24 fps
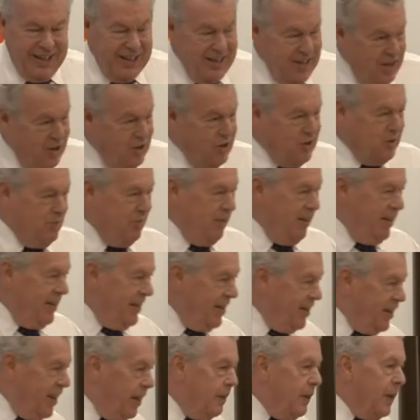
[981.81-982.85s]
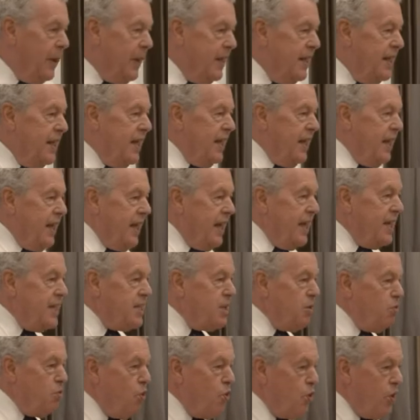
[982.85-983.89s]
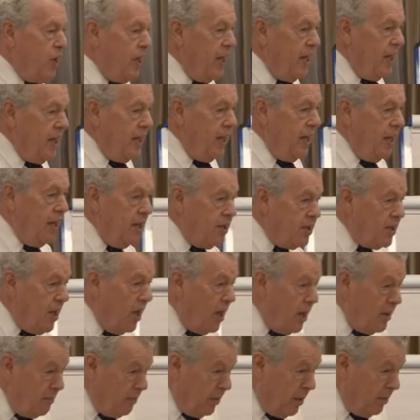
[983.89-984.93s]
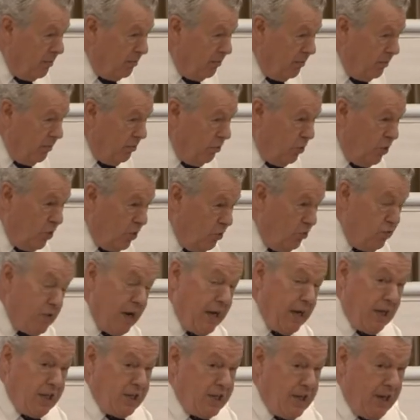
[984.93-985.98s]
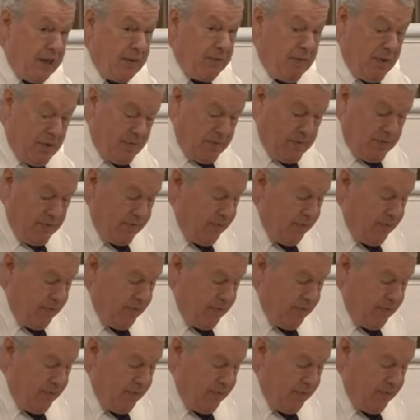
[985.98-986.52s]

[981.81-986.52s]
Used to be, okay. He's a walking time bomb, or running time bomb,